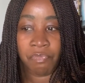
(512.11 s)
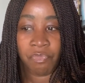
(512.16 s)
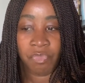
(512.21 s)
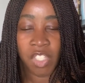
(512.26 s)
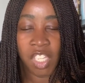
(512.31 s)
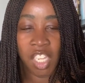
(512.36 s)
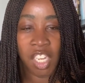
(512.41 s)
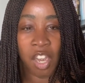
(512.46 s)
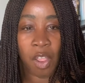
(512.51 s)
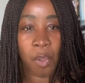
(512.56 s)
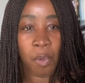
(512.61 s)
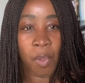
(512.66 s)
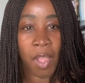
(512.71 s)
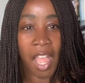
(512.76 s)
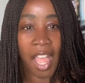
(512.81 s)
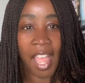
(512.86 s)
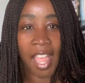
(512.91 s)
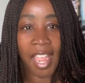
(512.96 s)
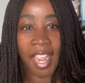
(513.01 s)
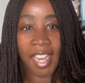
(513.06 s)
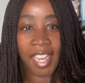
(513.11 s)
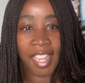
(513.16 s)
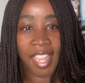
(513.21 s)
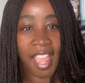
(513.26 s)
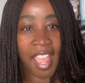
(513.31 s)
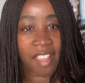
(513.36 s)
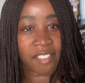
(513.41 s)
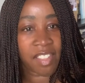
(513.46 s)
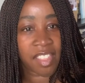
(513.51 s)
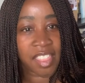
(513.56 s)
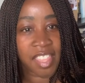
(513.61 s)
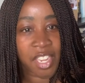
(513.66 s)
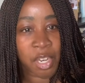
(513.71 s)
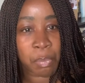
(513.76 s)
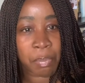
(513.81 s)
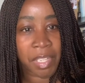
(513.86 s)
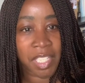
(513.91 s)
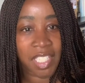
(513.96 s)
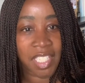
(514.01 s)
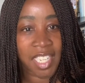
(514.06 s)
you know, I have a
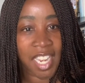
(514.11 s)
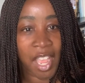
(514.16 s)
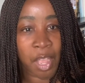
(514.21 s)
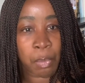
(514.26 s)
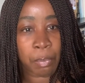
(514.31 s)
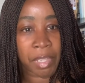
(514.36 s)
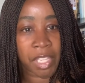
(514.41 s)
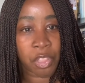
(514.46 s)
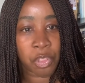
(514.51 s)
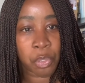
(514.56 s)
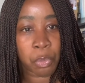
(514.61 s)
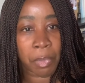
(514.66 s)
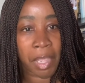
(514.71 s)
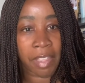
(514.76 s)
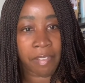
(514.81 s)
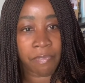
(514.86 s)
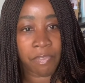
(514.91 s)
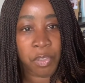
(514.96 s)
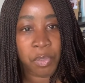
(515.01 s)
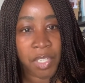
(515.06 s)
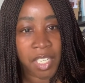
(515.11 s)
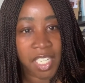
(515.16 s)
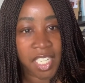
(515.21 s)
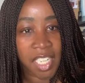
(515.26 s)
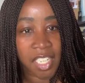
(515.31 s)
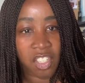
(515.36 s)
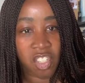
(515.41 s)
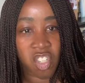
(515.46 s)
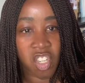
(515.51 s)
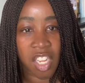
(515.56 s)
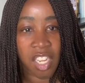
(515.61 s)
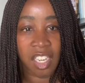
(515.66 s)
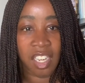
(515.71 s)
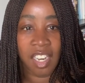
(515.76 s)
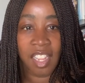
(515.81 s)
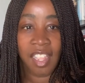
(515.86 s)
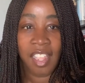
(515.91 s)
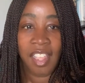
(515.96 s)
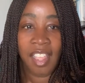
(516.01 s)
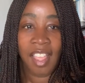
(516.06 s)
therapist to help me through my food addiction.
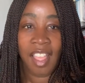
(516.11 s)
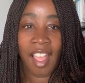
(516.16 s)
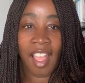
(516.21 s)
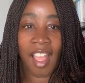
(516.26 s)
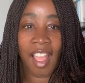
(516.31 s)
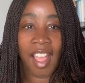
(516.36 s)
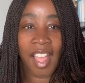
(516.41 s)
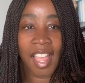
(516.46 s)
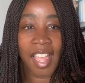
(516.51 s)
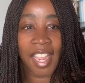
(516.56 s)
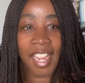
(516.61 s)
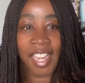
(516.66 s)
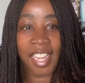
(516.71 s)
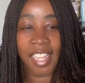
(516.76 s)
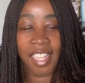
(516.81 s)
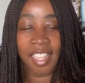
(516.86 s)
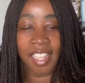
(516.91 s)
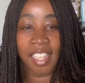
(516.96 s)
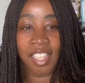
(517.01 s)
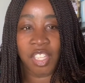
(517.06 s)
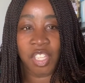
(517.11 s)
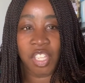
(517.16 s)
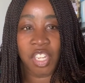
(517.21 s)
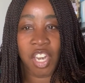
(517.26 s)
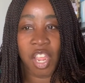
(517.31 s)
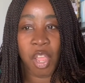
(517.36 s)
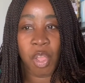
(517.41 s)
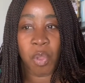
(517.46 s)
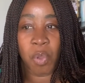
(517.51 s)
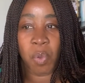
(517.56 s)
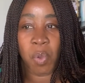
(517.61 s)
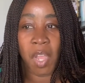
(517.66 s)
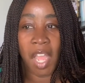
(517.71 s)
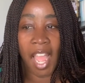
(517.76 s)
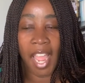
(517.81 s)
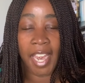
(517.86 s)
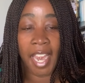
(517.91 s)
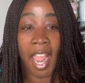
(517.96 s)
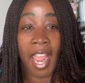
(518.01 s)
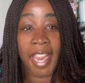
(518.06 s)
I
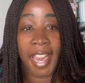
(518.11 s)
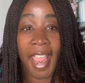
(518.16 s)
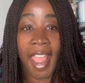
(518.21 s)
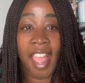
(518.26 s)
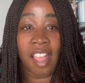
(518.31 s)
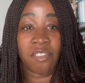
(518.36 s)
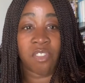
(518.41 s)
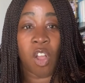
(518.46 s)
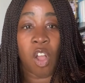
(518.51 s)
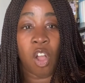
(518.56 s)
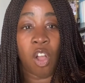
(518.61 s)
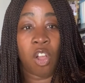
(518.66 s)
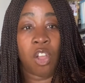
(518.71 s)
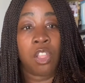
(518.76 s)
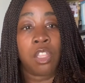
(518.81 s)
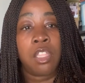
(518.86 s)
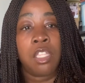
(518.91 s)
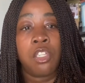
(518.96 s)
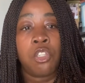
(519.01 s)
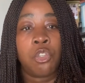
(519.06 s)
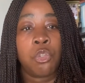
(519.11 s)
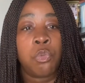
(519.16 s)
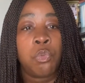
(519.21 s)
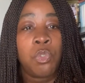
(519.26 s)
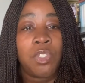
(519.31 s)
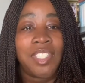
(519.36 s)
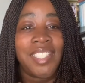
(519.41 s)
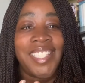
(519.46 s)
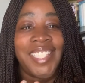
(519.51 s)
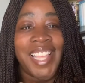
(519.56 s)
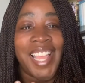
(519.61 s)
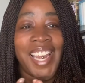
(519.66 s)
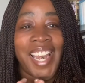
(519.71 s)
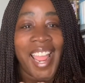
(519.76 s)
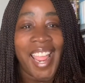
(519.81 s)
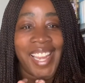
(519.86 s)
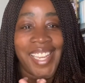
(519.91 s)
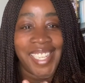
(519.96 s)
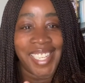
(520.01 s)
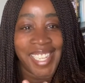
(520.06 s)
have all the tools that
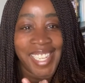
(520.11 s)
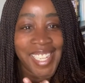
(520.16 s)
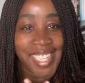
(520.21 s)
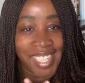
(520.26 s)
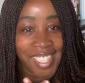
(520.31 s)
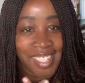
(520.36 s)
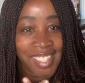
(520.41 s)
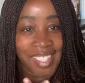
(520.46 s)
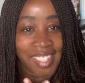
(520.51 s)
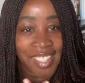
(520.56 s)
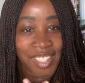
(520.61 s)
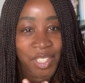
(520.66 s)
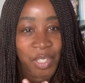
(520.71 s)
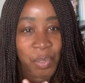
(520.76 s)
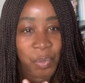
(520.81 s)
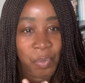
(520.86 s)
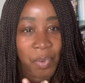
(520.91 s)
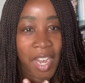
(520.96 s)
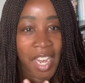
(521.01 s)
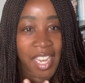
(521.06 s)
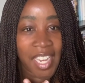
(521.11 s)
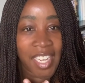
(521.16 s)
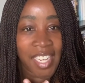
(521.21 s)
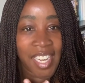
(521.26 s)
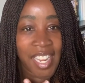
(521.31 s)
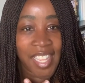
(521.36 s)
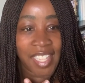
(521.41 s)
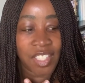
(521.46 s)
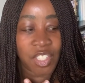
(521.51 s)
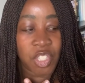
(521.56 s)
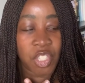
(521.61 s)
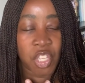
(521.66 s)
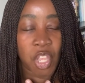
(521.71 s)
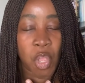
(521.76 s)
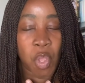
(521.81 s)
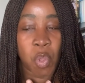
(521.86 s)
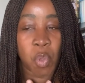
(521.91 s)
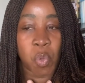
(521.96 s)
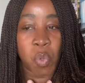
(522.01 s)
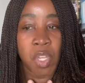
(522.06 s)
I need, right? And
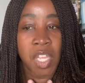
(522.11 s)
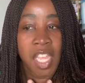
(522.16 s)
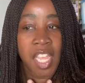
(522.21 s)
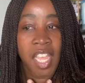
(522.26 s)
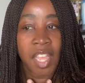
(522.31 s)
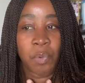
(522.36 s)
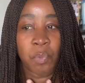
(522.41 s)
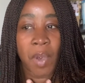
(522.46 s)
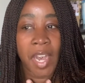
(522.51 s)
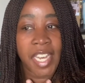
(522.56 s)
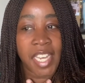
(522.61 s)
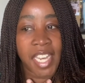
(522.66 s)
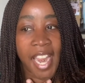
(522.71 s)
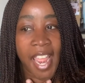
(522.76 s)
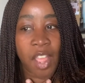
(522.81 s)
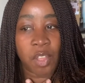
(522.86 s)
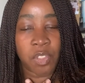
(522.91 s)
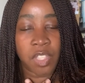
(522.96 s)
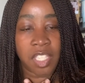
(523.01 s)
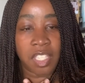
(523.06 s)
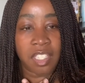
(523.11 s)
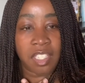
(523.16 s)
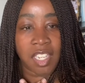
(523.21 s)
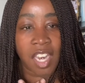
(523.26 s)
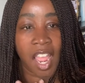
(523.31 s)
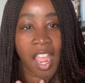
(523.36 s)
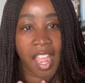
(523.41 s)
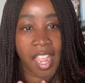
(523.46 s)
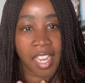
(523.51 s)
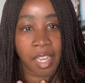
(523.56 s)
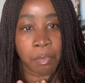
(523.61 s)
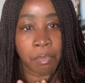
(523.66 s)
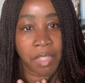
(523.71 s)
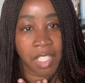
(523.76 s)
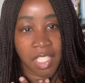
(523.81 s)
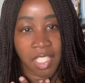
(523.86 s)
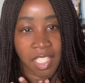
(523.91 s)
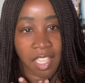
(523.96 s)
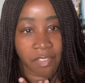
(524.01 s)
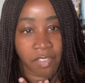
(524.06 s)
so right now, this time,
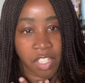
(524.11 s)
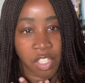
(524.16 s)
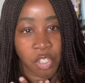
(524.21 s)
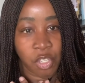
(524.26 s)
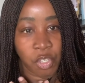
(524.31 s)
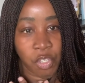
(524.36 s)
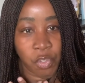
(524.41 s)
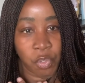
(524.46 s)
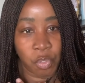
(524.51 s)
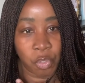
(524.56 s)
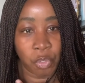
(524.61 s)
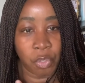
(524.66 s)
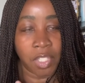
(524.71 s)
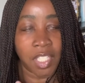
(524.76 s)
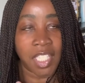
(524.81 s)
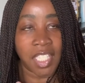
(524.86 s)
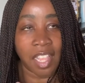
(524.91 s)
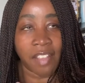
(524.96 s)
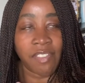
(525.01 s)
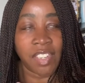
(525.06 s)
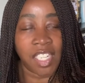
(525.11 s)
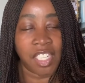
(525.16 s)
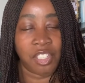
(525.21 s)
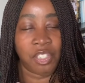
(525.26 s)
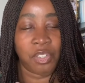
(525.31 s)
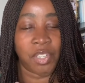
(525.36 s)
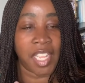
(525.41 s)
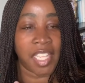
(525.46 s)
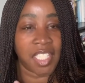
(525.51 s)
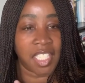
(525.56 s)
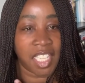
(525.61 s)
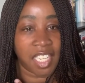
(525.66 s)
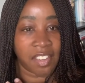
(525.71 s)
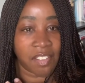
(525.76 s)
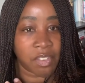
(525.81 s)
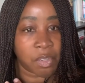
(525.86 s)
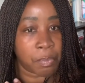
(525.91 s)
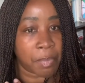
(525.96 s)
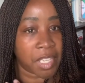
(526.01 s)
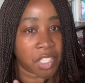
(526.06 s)
these 72 days leading
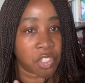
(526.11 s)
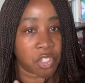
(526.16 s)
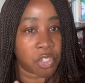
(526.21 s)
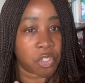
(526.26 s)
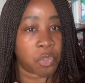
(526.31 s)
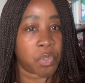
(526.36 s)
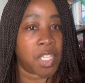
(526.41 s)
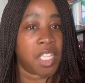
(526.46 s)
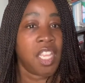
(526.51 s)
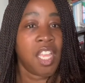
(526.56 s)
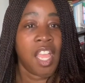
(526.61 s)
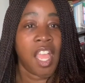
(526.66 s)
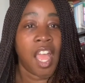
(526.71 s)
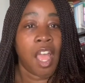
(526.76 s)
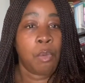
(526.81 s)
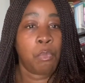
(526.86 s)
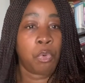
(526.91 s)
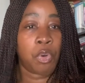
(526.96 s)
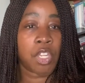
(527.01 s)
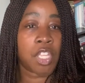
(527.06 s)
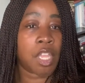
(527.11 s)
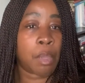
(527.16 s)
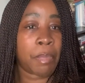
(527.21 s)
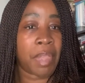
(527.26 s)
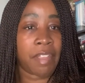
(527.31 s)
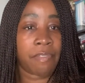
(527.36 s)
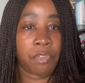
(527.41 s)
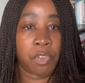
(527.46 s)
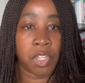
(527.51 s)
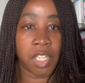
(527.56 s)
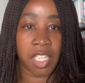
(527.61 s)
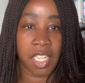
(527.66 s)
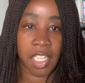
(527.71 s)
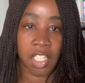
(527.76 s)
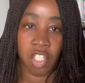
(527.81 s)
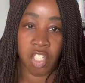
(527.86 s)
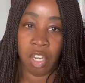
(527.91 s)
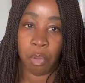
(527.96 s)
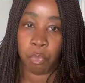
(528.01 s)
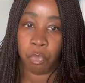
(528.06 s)
up to my surgery, I'm working on my food
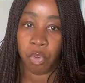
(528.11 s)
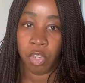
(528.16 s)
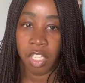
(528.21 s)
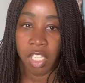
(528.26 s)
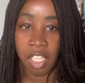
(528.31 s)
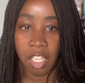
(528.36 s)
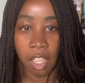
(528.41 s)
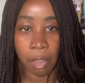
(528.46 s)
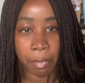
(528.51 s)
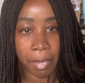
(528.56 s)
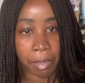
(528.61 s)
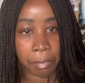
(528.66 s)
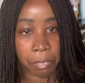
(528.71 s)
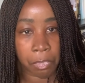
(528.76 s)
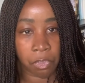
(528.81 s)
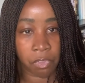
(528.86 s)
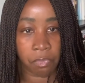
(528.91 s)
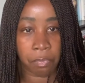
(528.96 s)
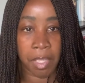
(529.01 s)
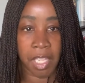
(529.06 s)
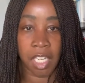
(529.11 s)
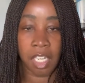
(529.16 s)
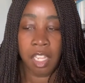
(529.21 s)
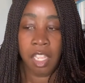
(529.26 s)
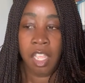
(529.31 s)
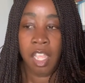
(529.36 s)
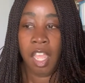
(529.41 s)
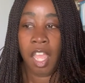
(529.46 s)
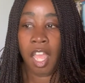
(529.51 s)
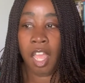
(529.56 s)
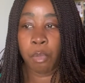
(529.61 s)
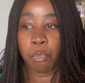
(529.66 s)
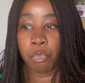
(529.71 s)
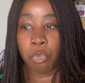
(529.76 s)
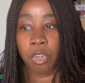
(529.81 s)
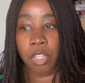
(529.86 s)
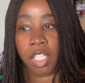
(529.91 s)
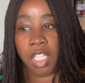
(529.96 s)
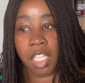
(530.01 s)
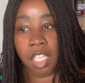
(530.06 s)
addiction. I'm working on my movement. I'm
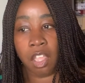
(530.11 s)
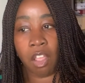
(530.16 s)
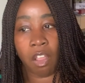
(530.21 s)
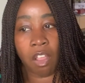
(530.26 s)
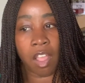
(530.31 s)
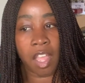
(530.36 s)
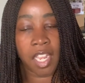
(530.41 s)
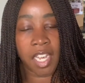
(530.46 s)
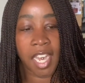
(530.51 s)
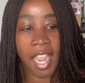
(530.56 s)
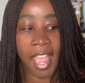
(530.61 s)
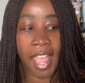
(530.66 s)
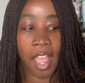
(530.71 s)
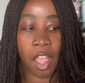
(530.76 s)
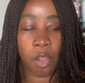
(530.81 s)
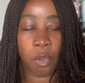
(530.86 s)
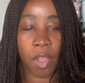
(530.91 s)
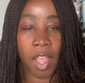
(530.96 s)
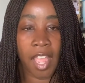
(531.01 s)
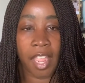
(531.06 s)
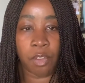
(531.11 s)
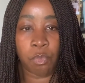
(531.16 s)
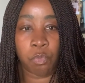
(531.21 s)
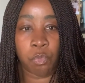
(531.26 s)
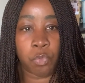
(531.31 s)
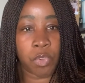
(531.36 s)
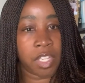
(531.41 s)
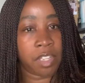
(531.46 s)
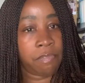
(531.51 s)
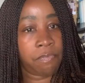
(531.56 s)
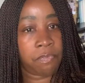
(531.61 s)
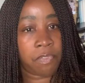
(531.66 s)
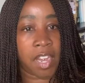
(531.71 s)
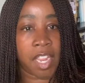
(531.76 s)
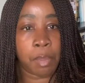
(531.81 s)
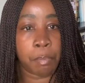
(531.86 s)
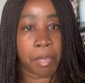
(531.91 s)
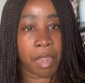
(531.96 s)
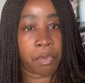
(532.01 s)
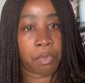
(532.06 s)
working on how I
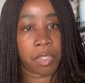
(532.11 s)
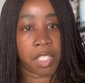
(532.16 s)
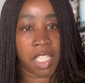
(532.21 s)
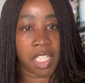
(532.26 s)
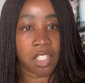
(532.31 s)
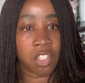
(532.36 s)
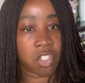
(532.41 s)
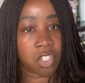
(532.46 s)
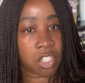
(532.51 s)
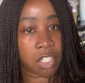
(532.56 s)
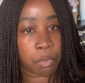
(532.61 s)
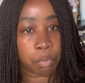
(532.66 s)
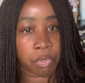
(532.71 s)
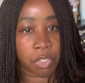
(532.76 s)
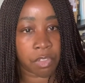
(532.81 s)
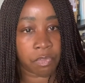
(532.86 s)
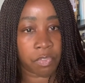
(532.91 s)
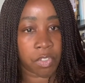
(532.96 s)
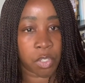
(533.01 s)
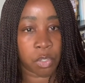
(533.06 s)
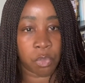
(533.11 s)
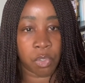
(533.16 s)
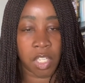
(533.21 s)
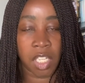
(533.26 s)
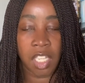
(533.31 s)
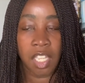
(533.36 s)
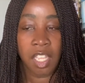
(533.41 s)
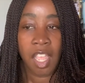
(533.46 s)
reframe my relationship with food.